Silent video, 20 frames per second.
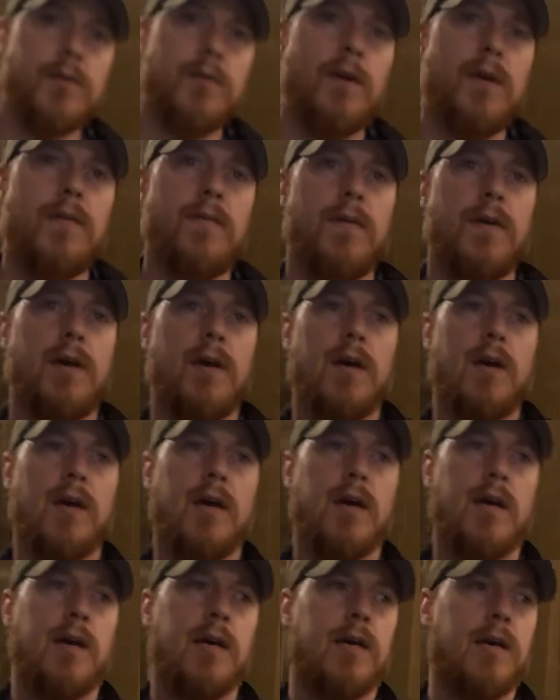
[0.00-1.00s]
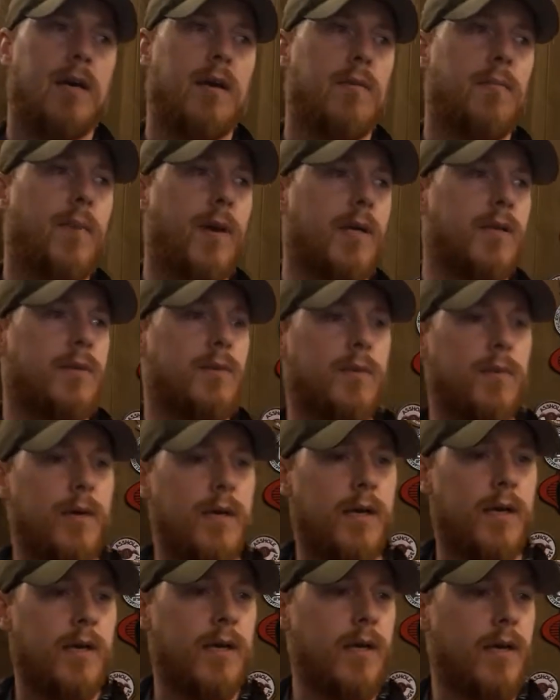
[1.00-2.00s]
are over, back to
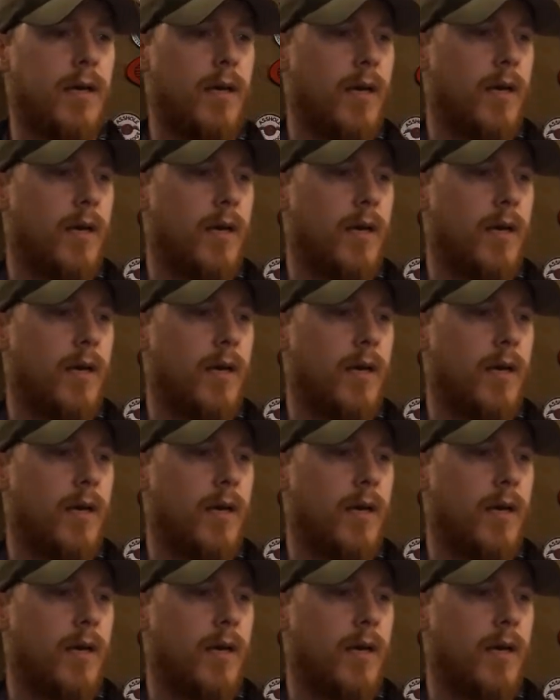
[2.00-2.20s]
work,